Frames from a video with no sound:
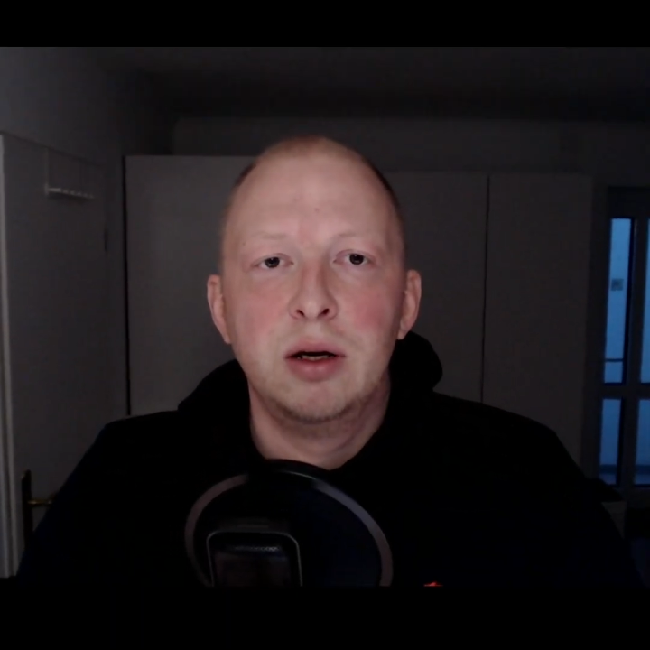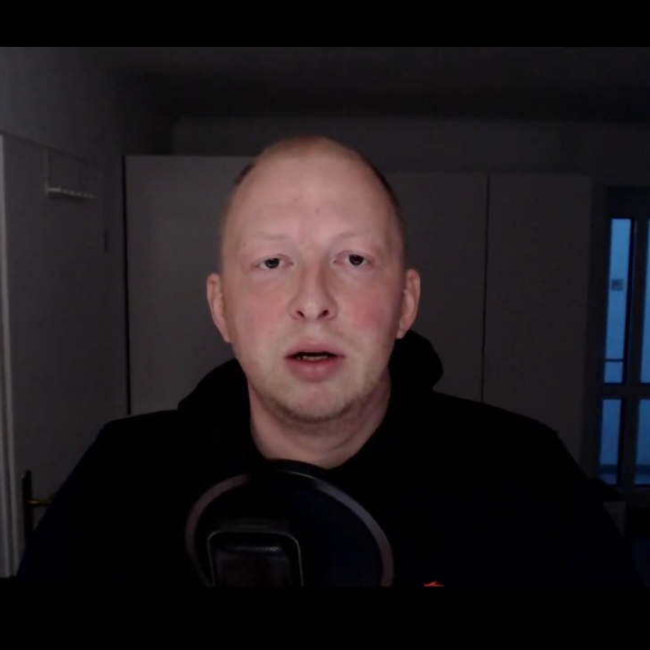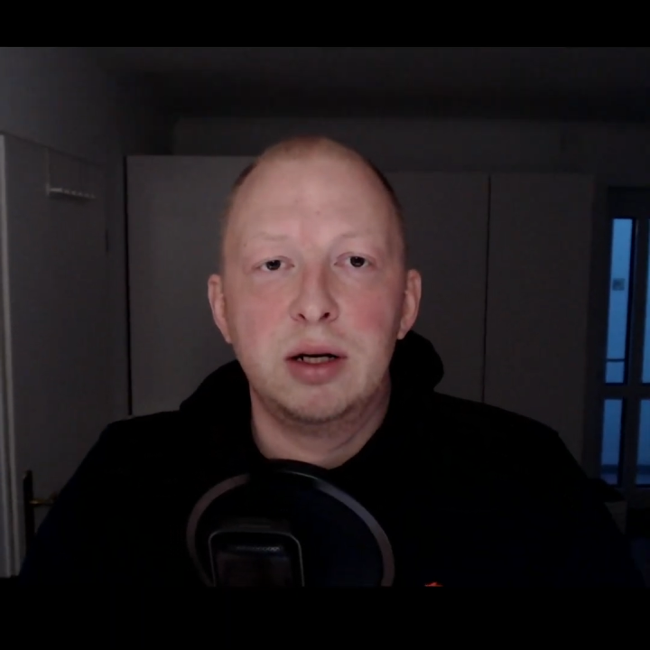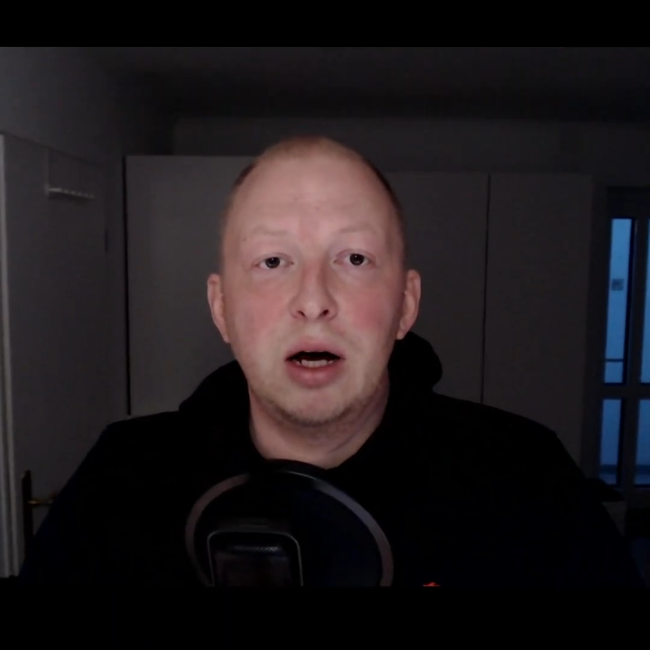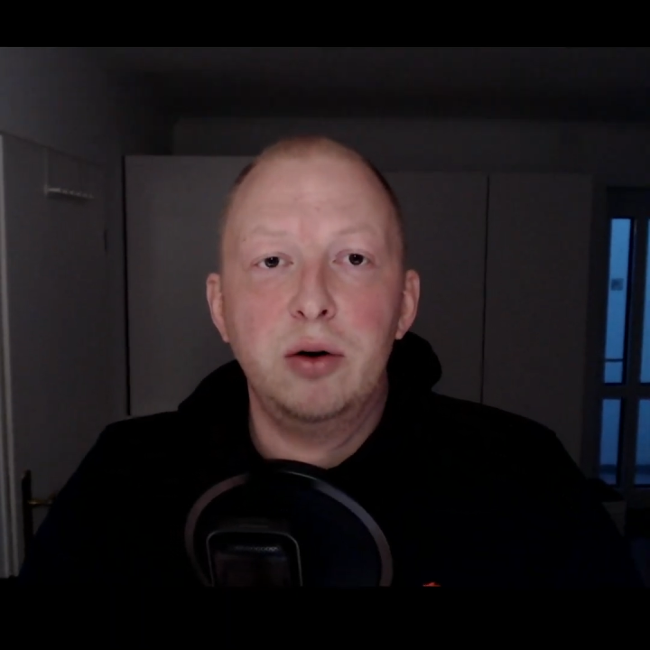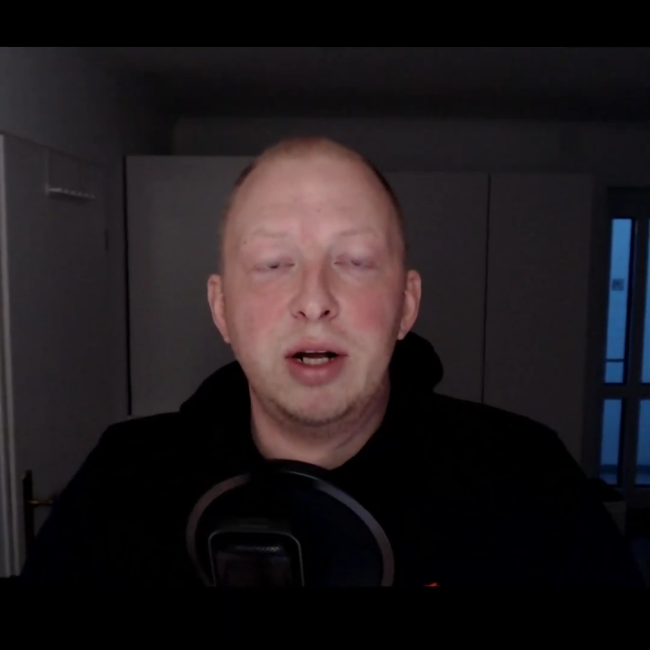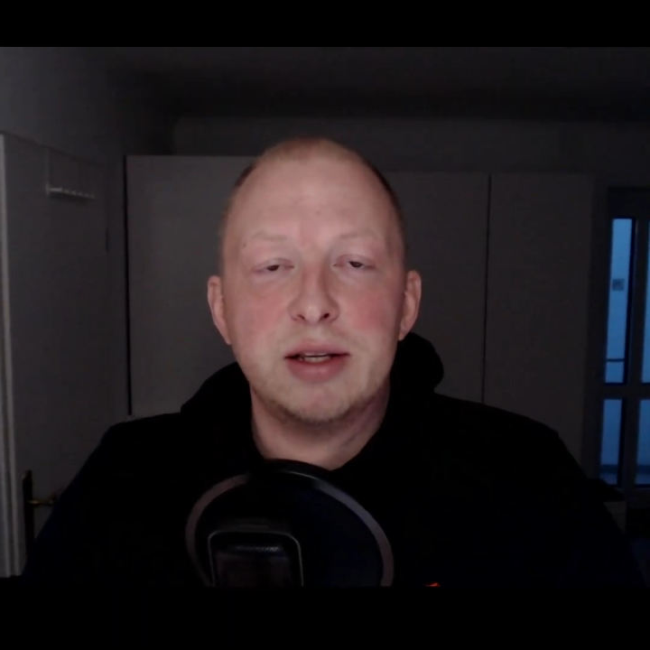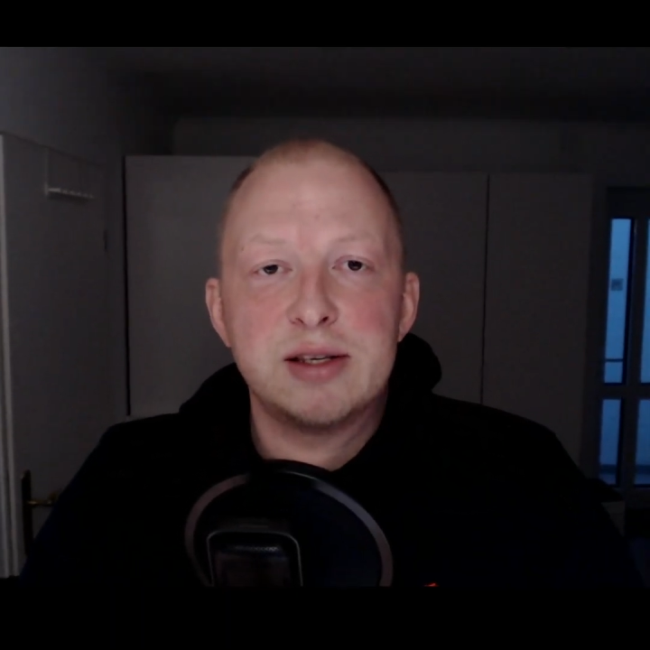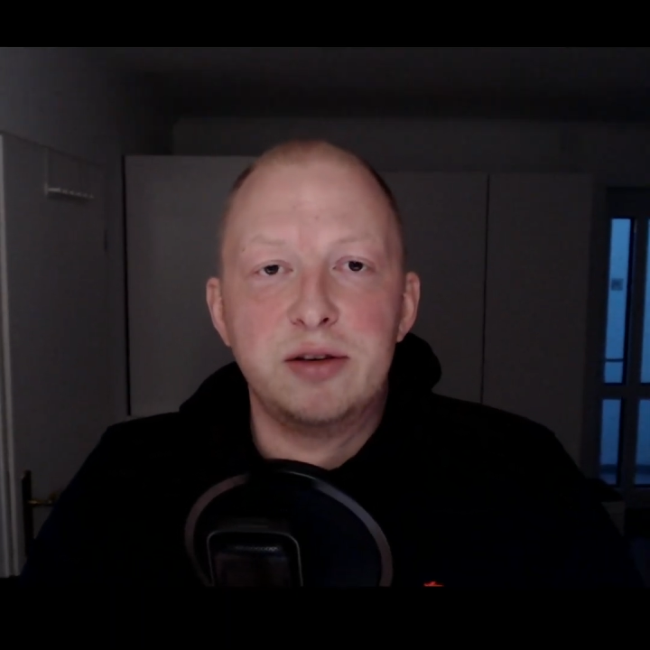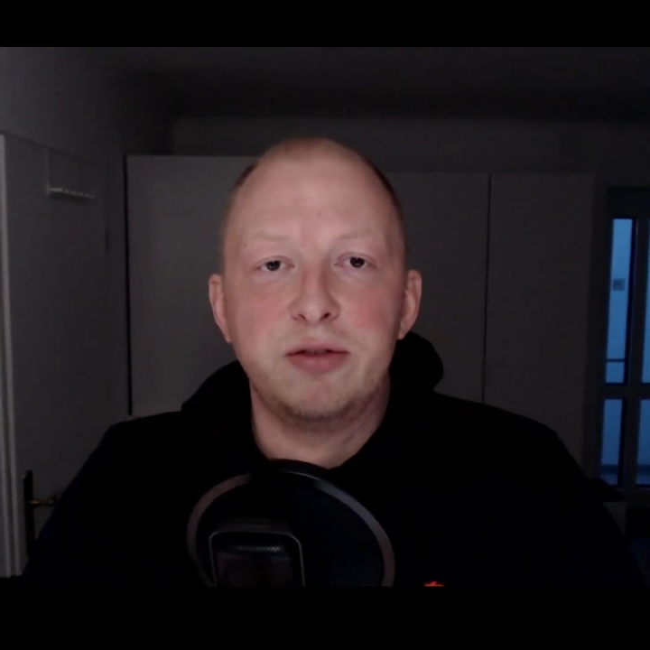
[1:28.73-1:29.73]
Now
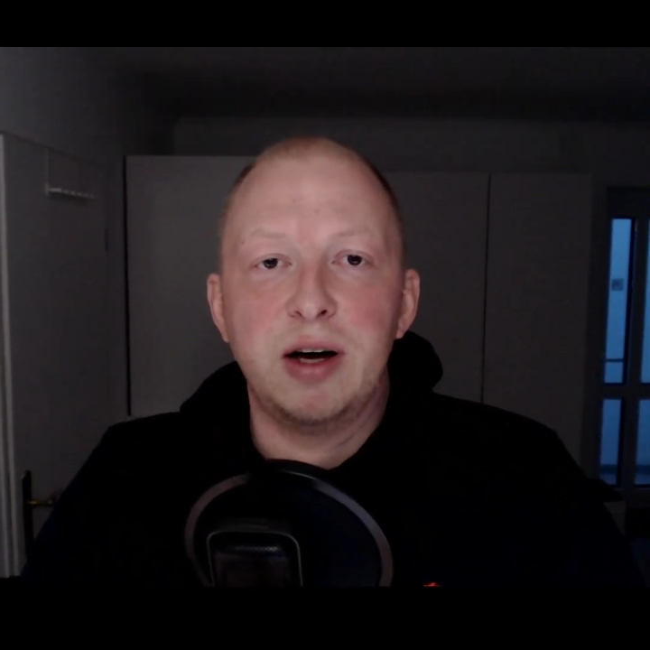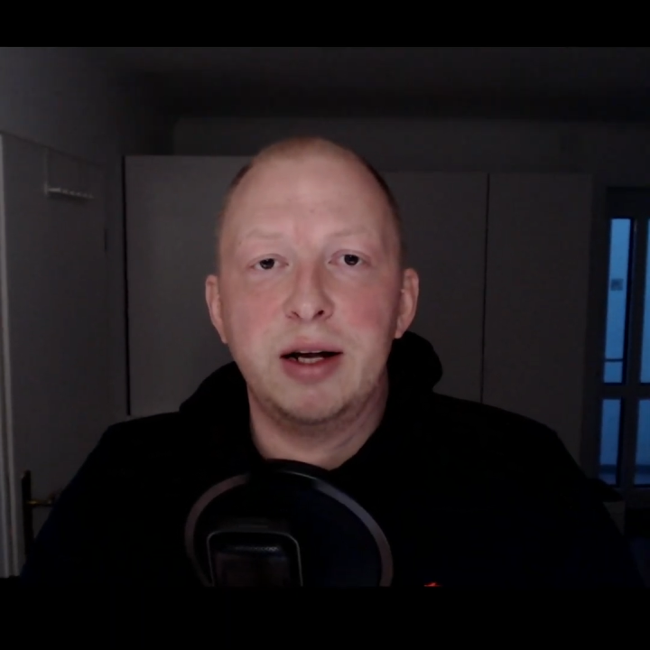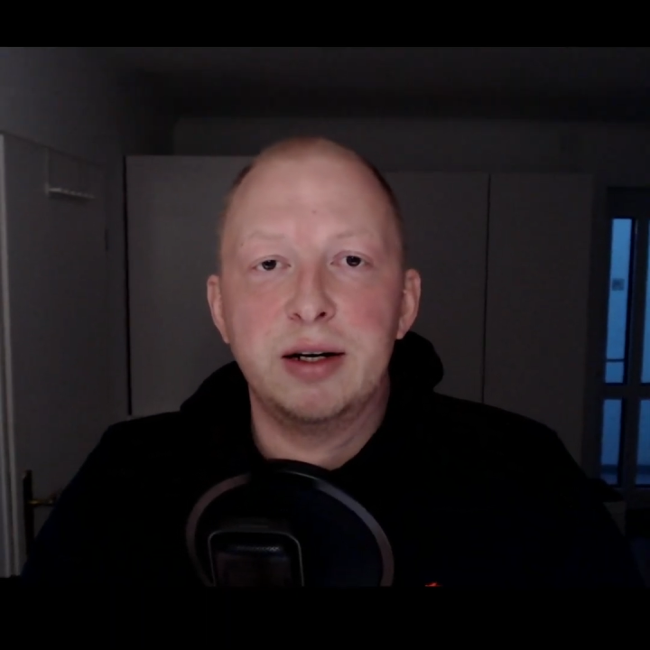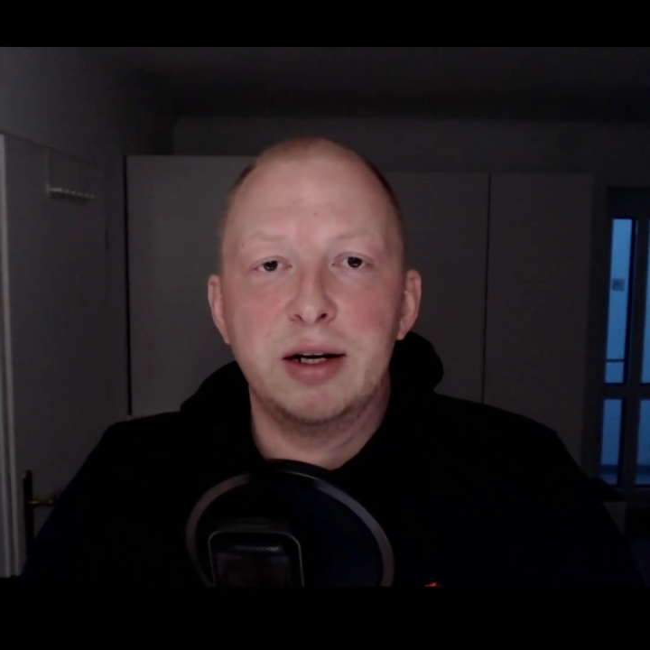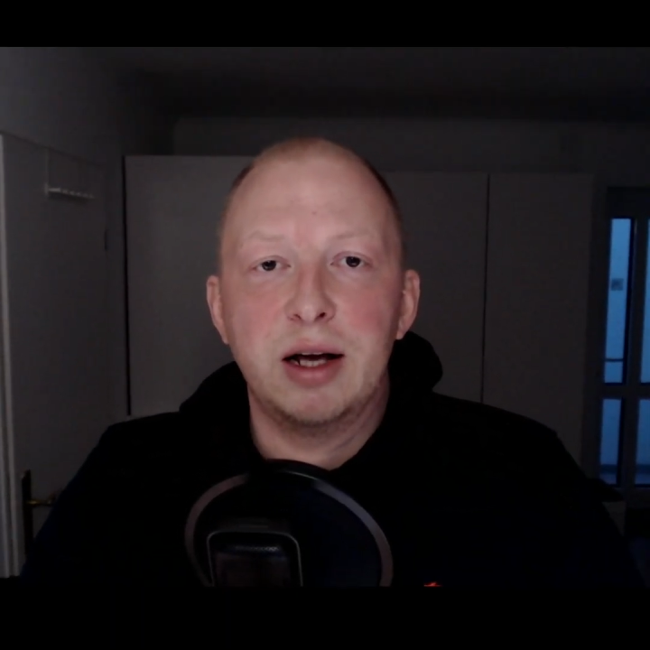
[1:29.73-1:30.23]
let's define